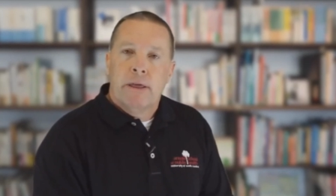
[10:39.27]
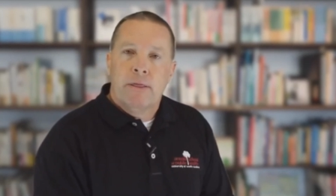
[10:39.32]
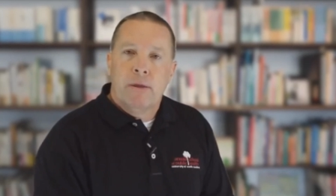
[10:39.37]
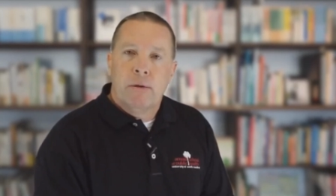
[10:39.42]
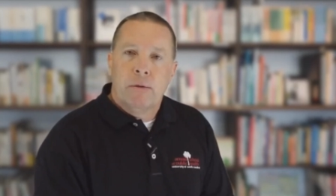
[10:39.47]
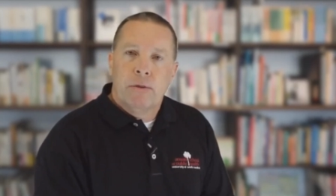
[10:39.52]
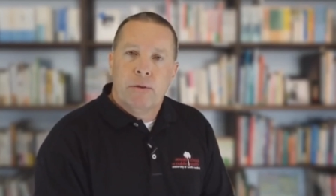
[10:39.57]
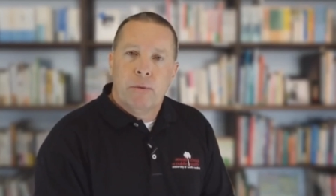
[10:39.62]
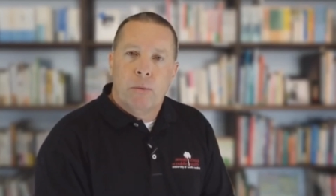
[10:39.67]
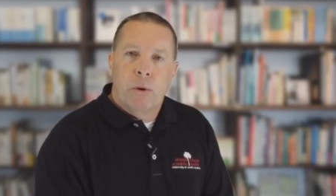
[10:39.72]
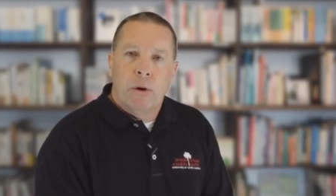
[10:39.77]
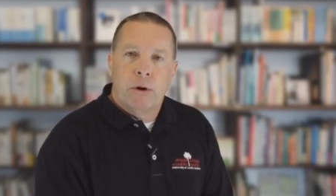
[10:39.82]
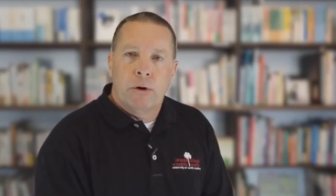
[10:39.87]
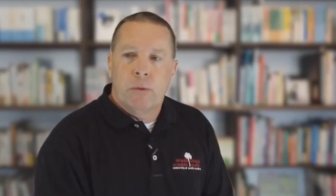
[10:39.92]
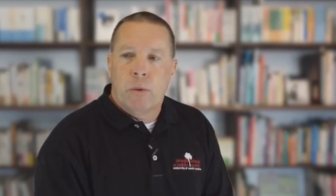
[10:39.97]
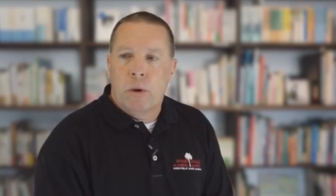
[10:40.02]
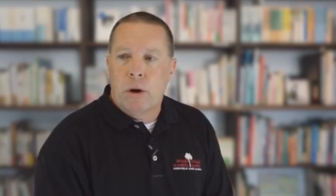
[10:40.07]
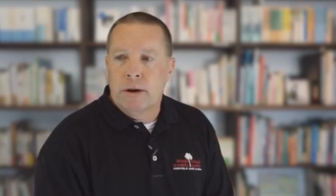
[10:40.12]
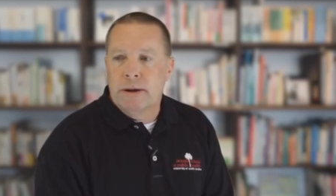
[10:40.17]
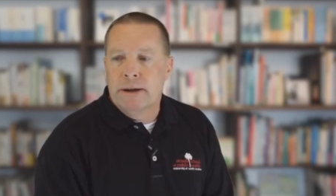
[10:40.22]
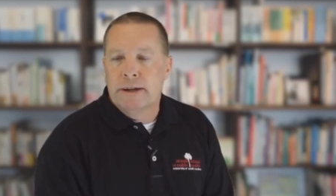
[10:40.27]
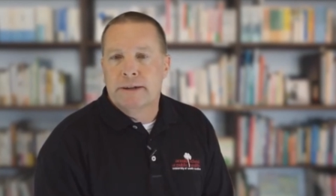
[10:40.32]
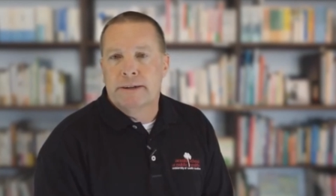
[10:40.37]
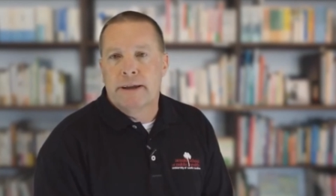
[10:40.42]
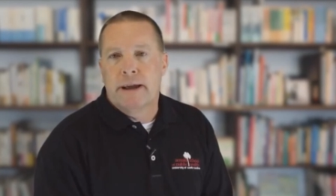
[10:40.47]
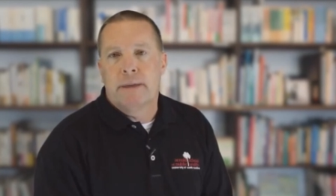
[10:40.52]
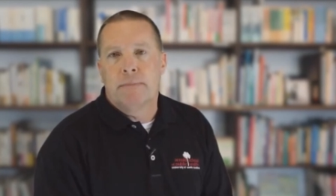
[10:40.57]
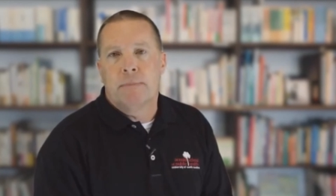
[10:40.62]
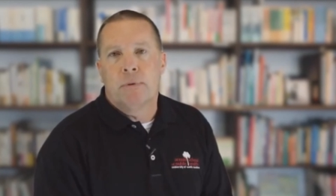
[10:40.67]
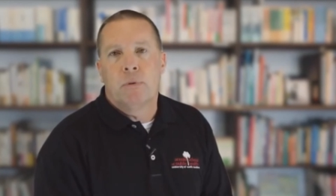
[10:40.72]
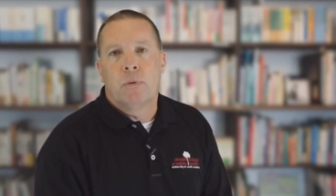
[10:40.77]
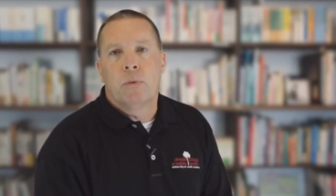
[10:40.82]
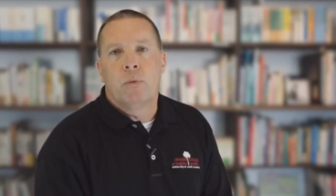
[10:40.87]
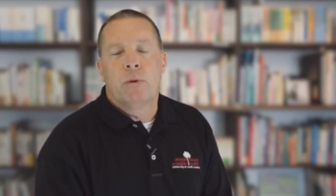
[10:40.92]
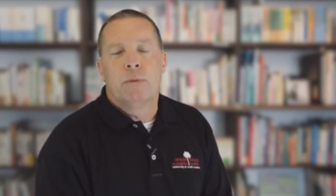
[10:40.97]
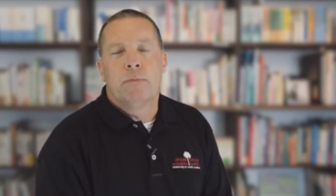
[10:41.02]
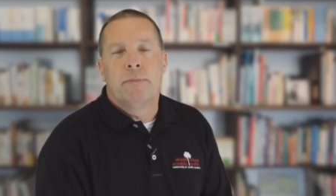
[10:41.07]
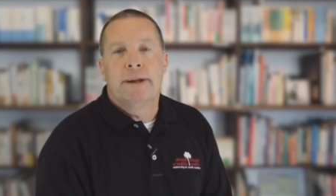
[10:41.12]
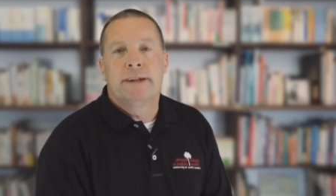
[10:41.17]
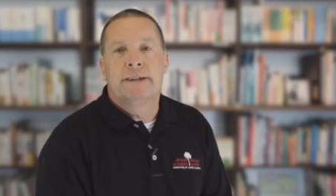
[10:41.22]
The, the water quality sample
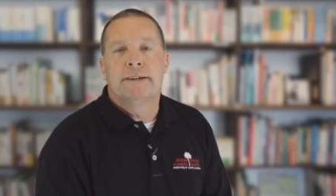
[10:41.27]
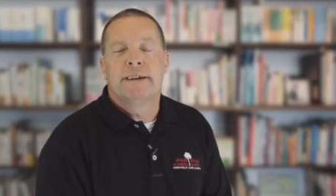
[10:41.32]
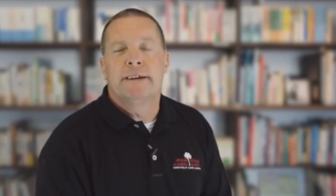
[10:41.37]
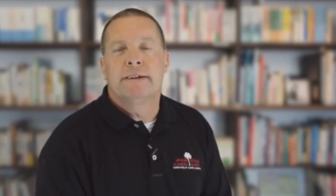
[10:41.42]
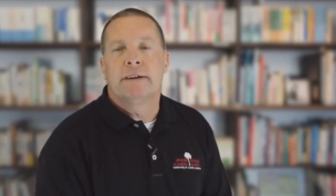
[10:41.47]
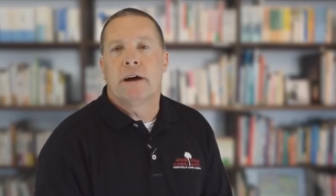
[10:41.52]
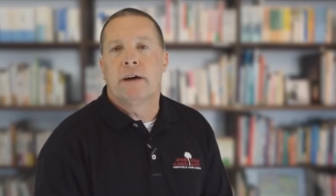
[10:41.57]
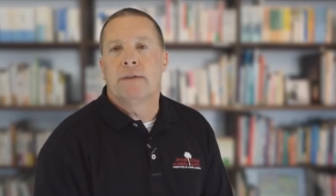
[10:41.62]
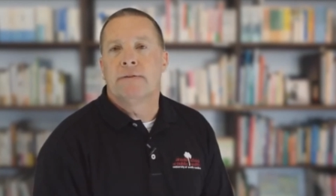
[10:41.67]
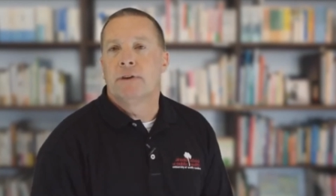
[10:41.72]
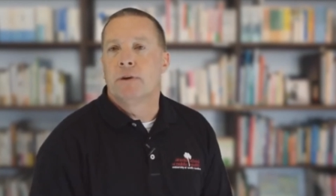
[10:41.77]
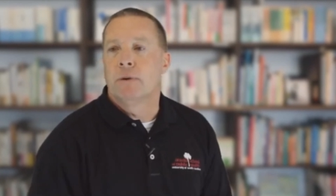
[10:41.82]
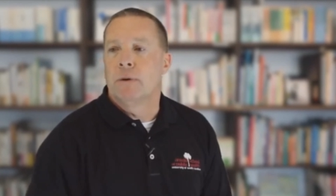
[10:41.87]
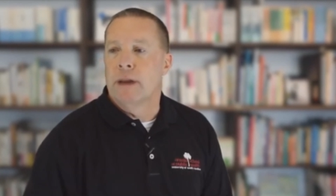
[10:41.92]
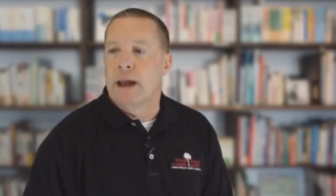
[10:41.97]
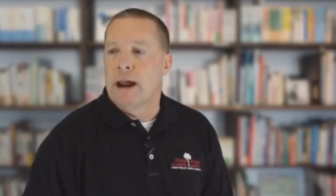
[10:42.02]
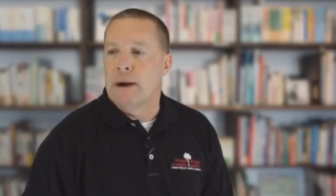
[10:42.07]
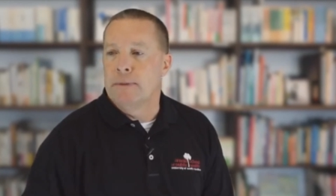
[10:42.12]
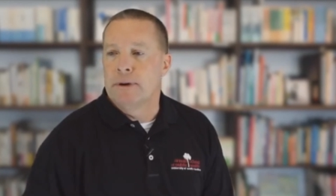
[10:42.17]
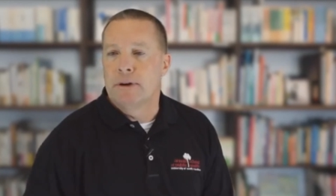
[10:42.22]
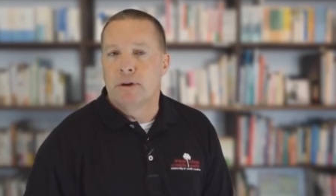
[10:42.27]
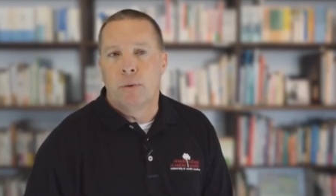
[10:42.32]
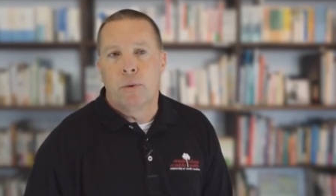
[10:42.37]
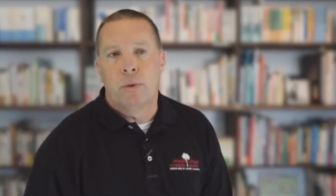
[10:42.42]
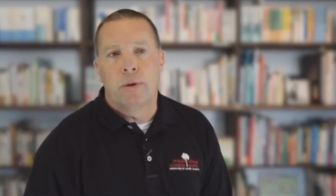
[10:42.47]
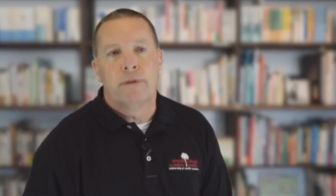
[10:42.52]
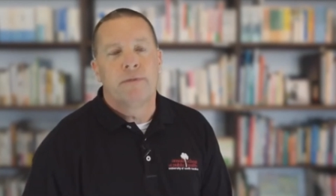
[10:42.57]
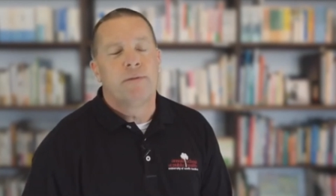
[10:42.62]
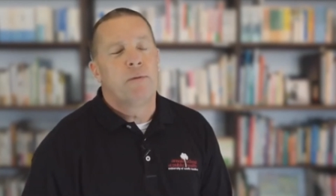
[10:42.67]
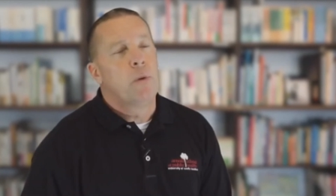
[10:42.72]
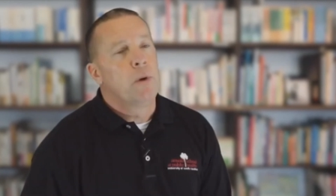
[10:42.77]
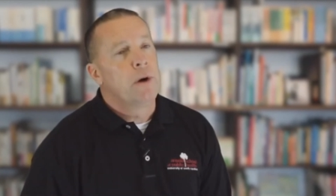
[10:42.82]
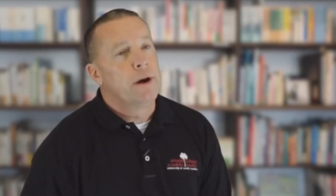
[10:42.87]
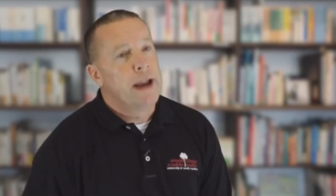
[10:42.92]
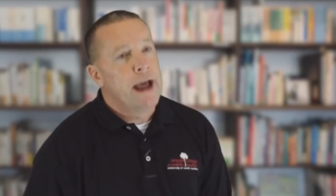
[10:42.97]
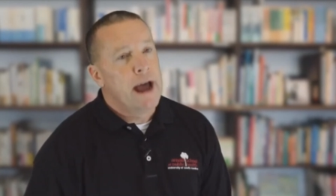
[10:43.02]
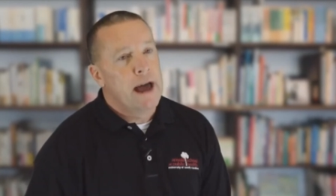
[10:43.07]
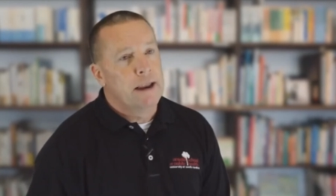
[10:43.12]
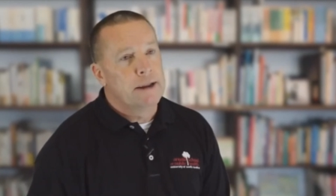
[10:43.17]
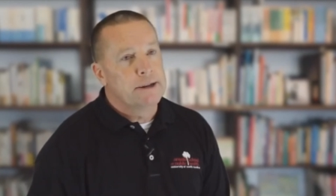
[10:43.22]
would be sent off to a laboratory for
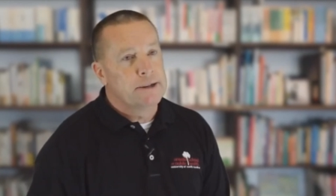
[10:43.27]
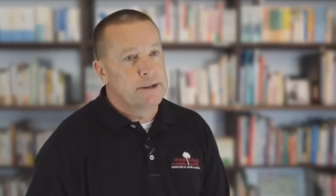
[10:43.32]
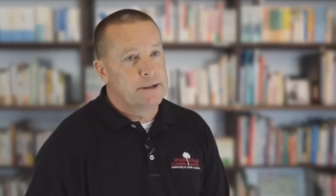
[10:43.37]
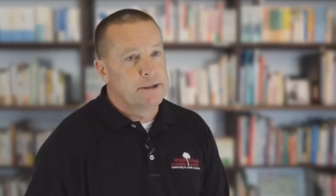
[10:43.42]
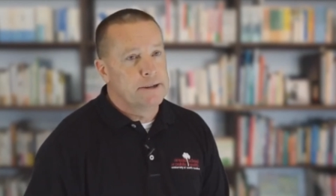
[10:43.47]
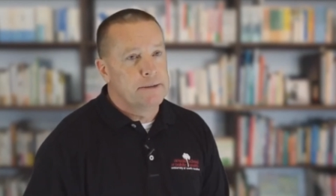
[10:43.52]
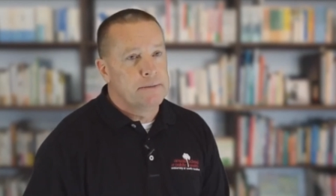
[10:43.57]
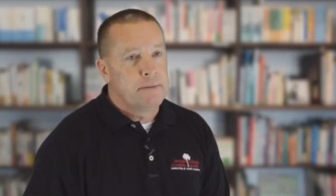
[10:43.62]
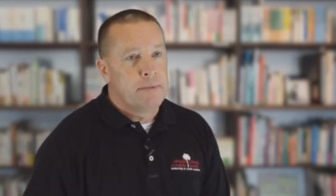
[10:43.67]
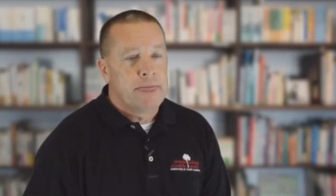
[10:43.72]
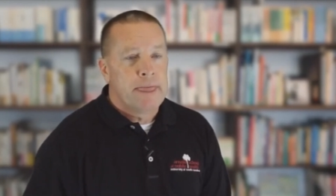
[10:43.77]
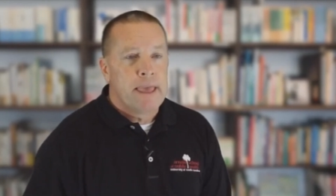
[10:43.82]
analysis